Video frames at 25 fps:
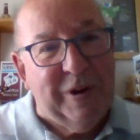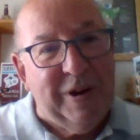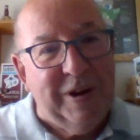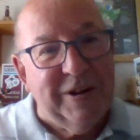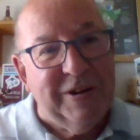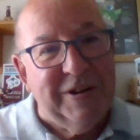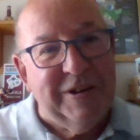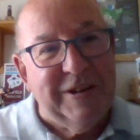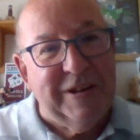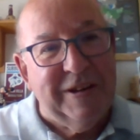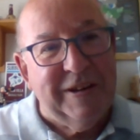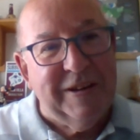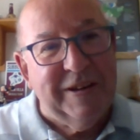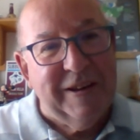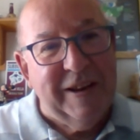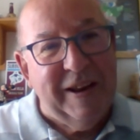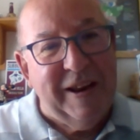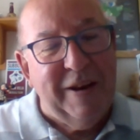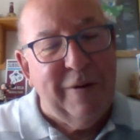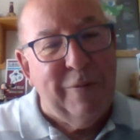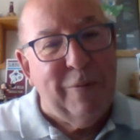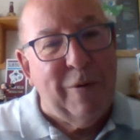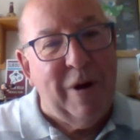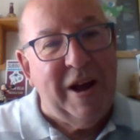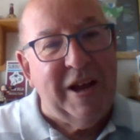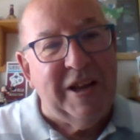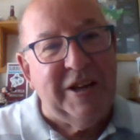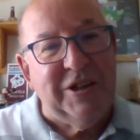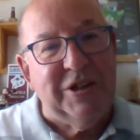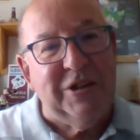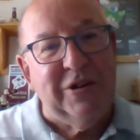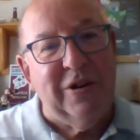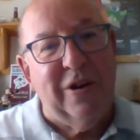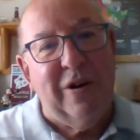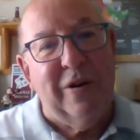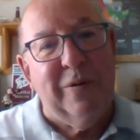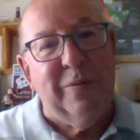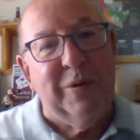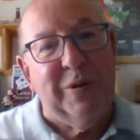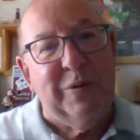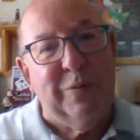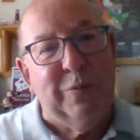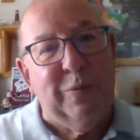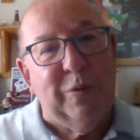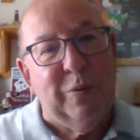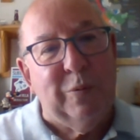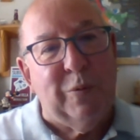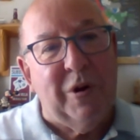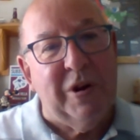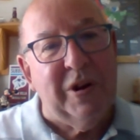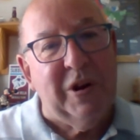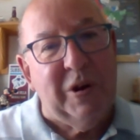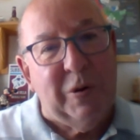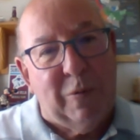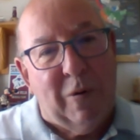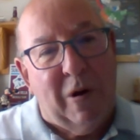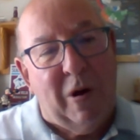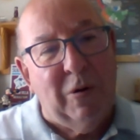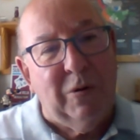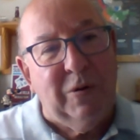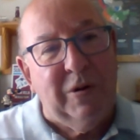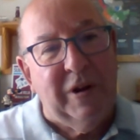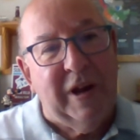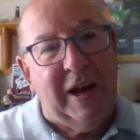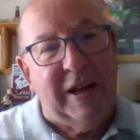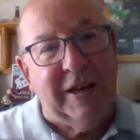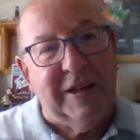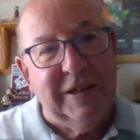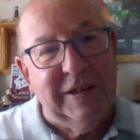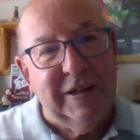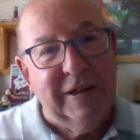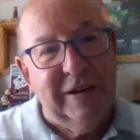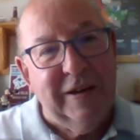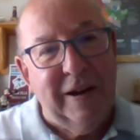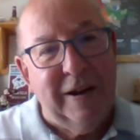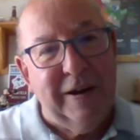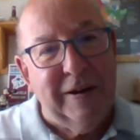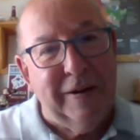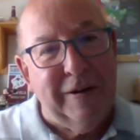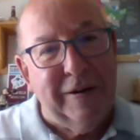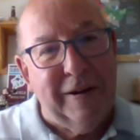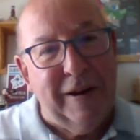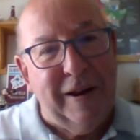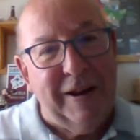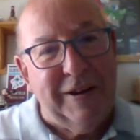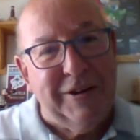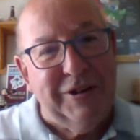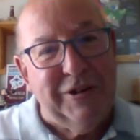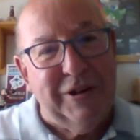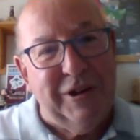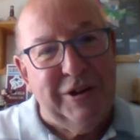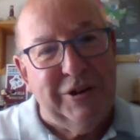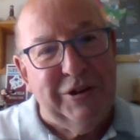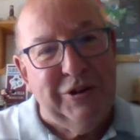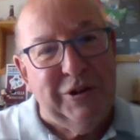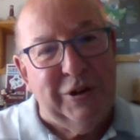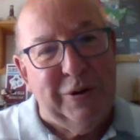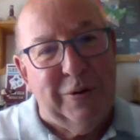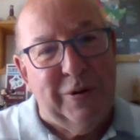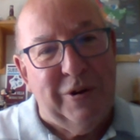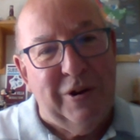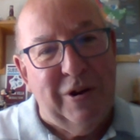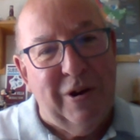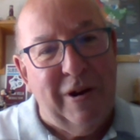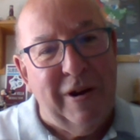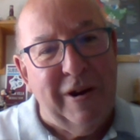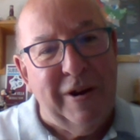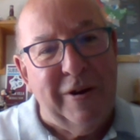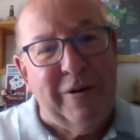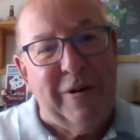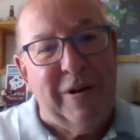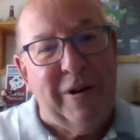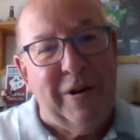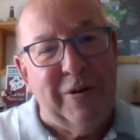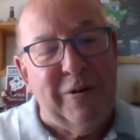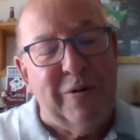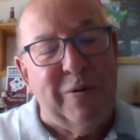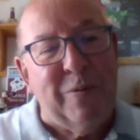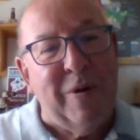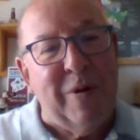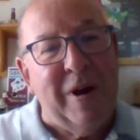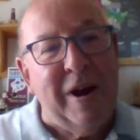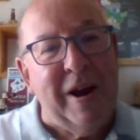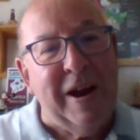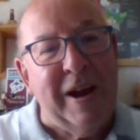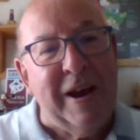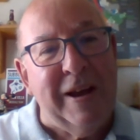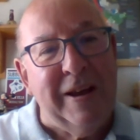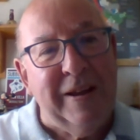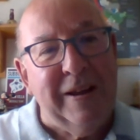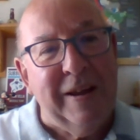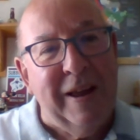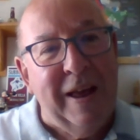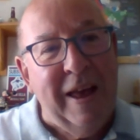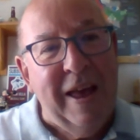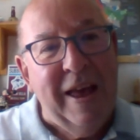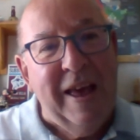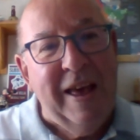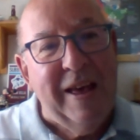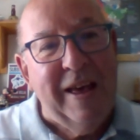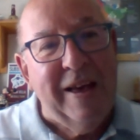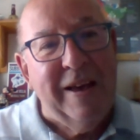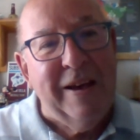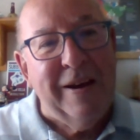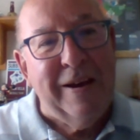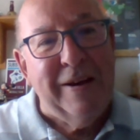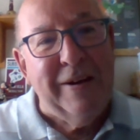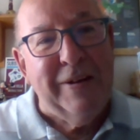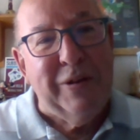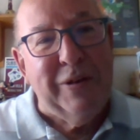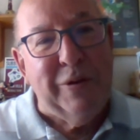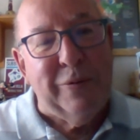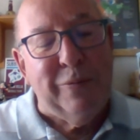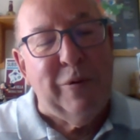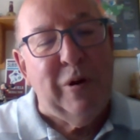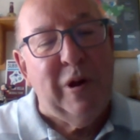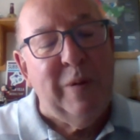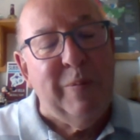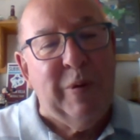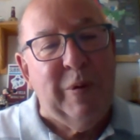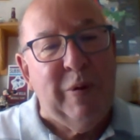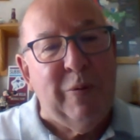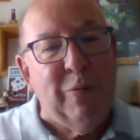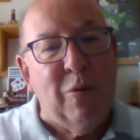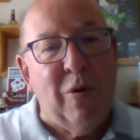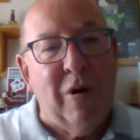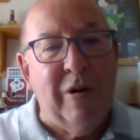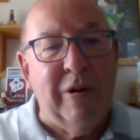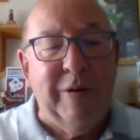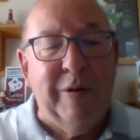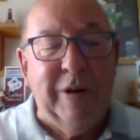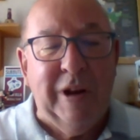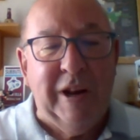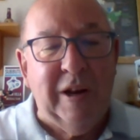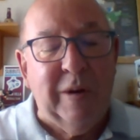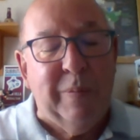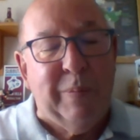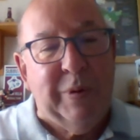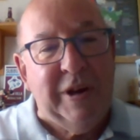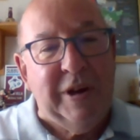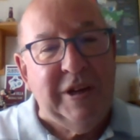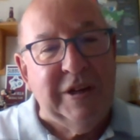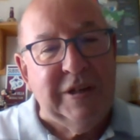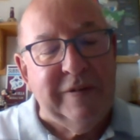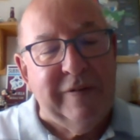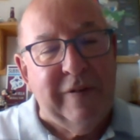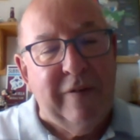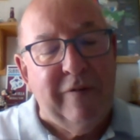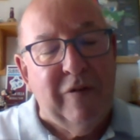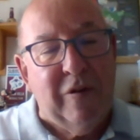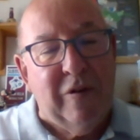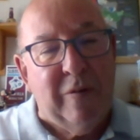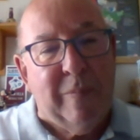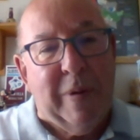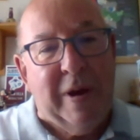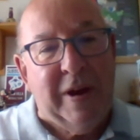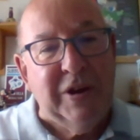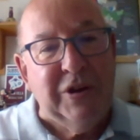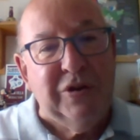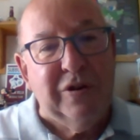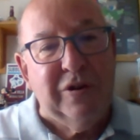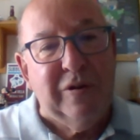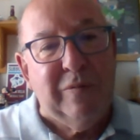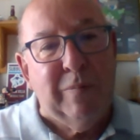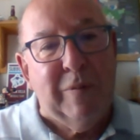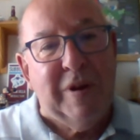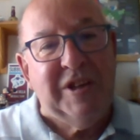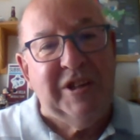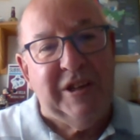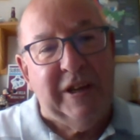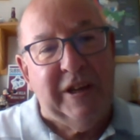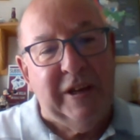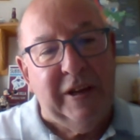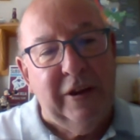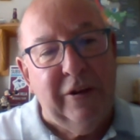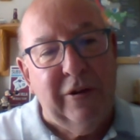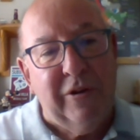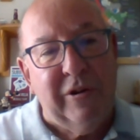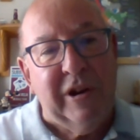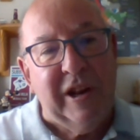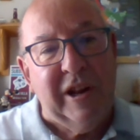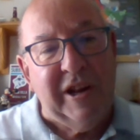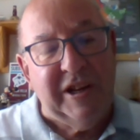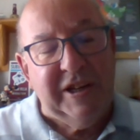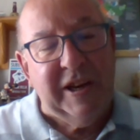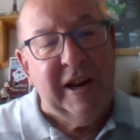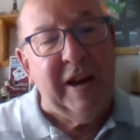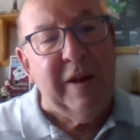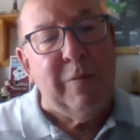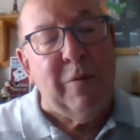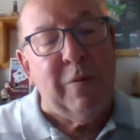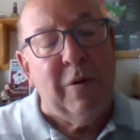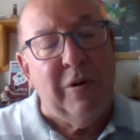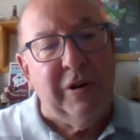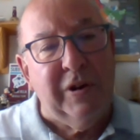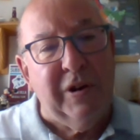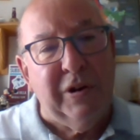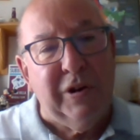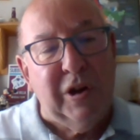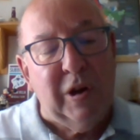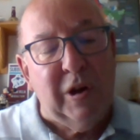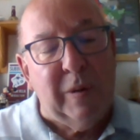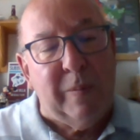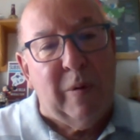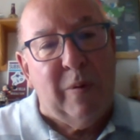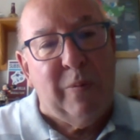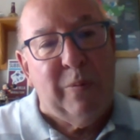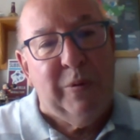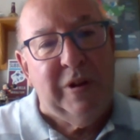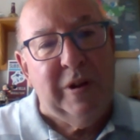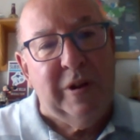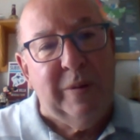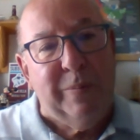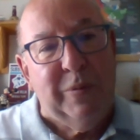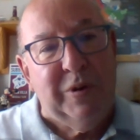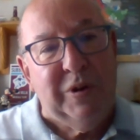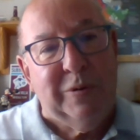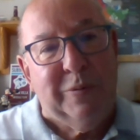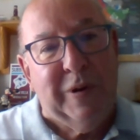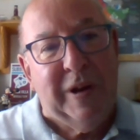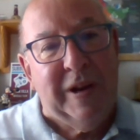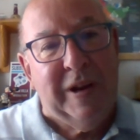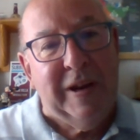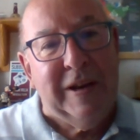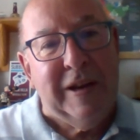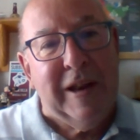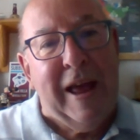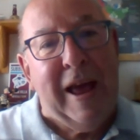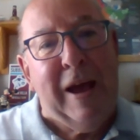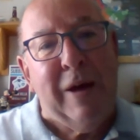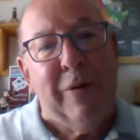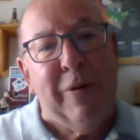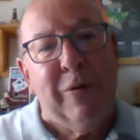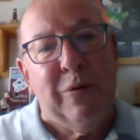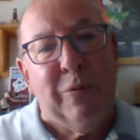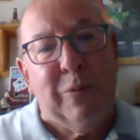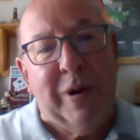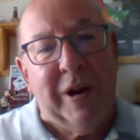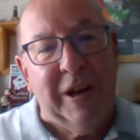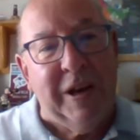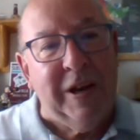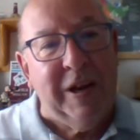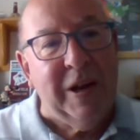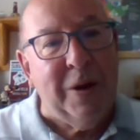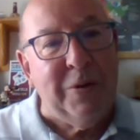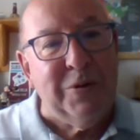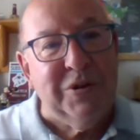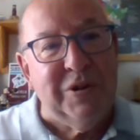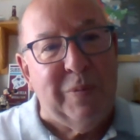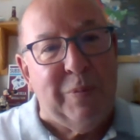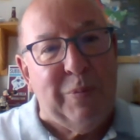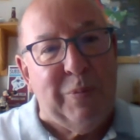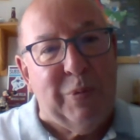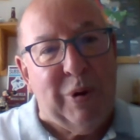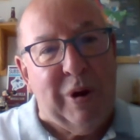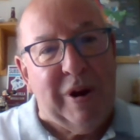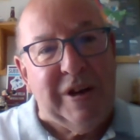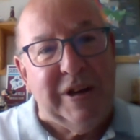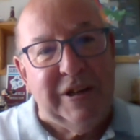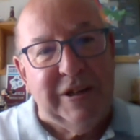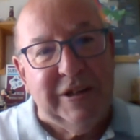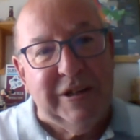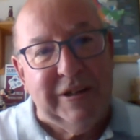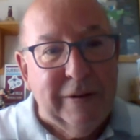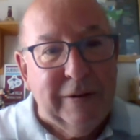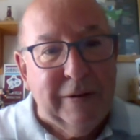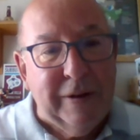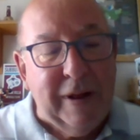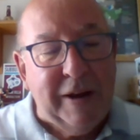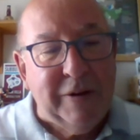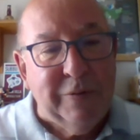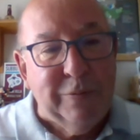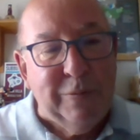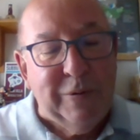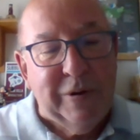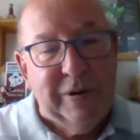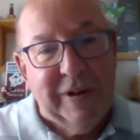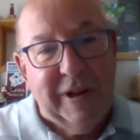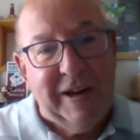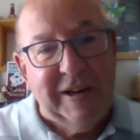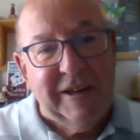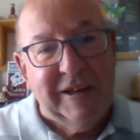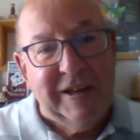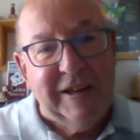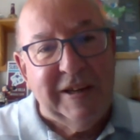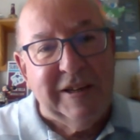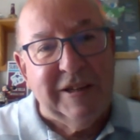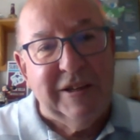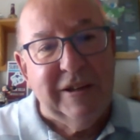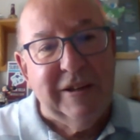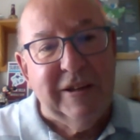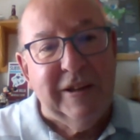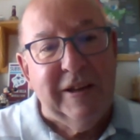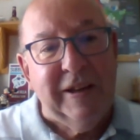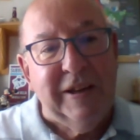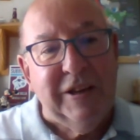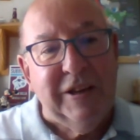could, in a way, start with what you won't get. And as, as you and I are, are aware, uh, there will be one little piece of information missing unless anyone can come up with it between now and when he goes to print. That that is the